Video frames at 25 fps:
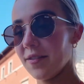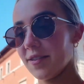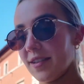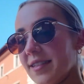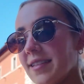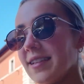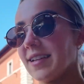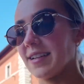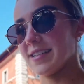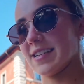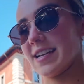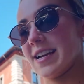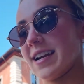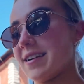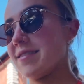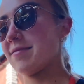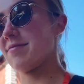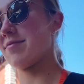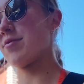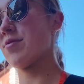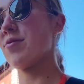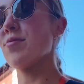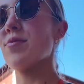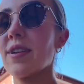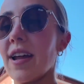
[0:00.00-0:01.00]
of the sun yet
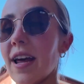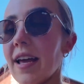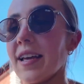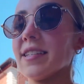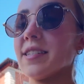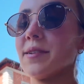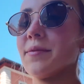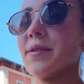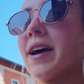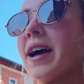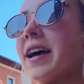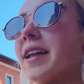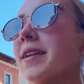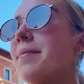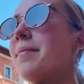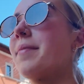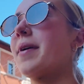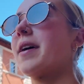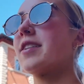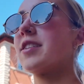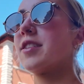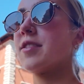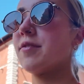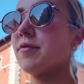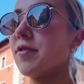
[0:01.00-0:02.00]
all day, so we're heading
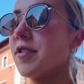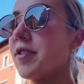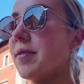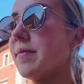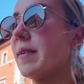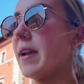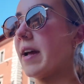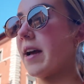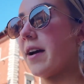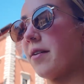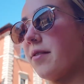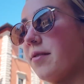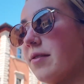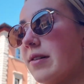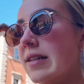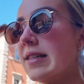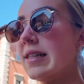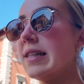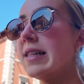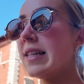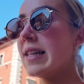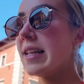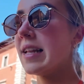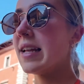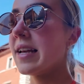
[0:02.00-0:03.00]
back to the room now
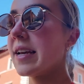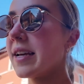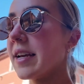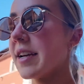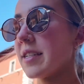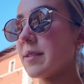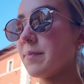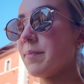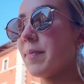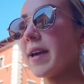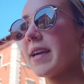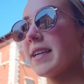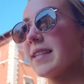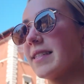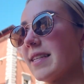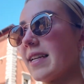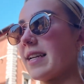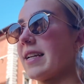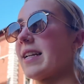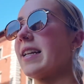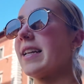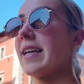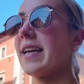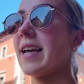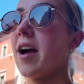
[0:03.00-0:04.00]
because
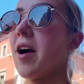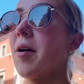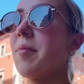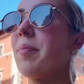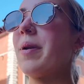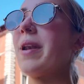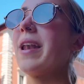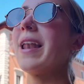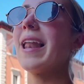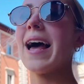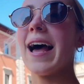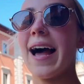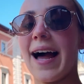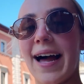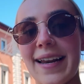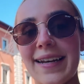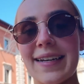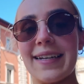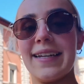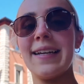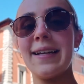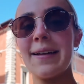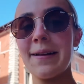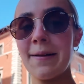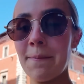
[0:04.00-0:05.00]
basically our plan
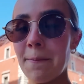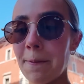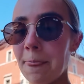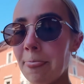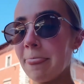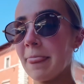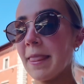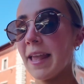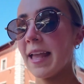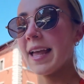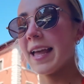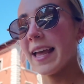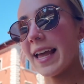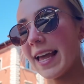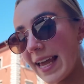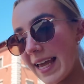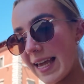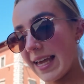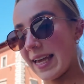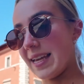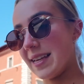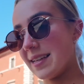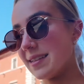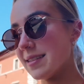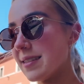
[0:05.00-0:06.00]

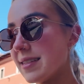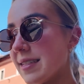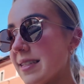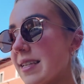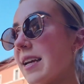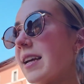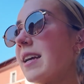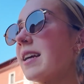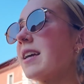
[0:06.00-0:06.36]
is